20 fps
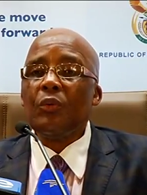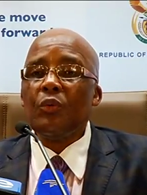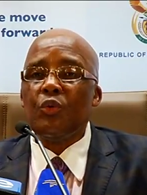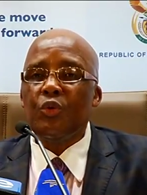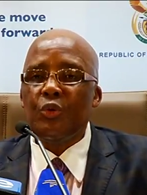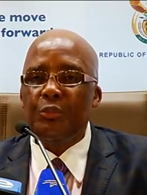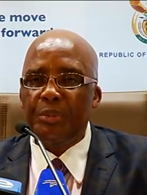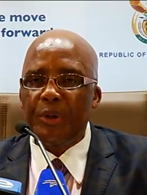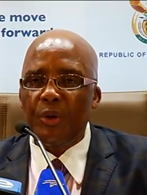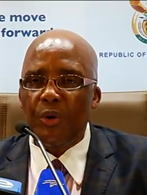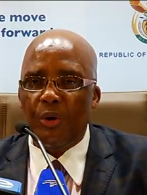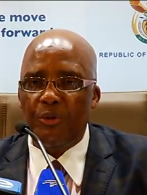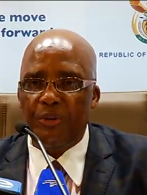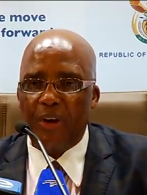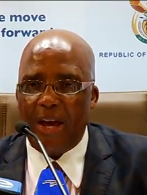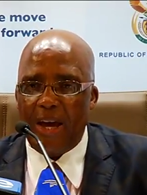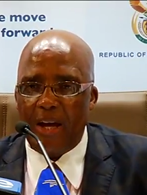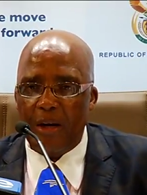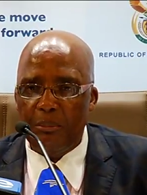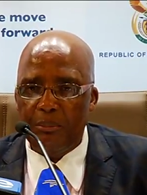could be of
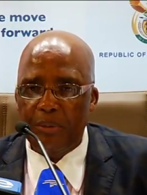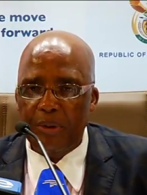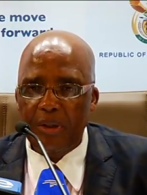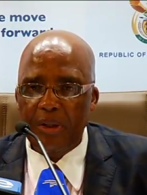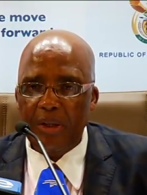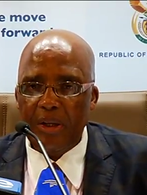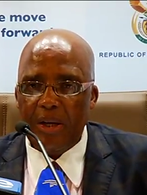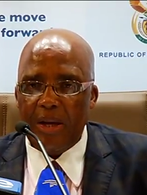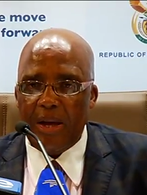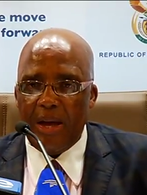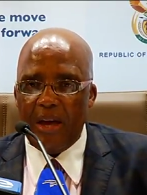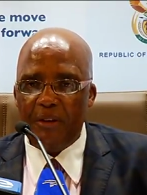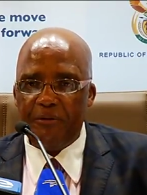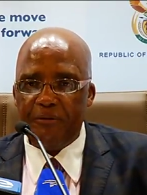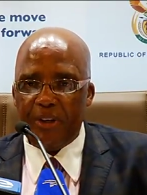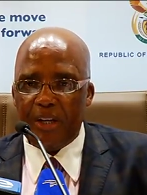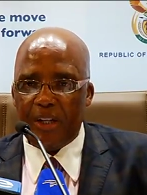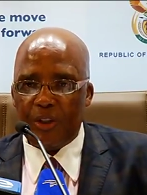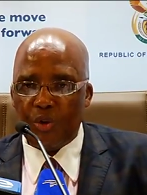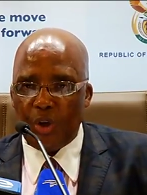help, have
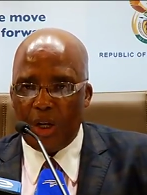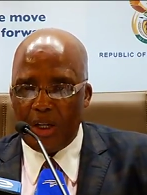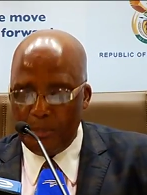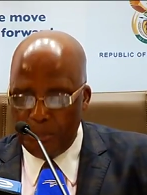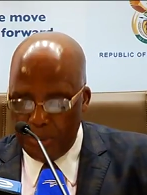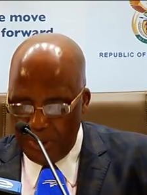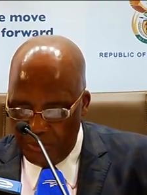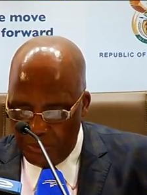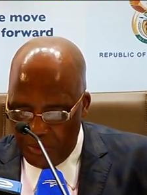actually been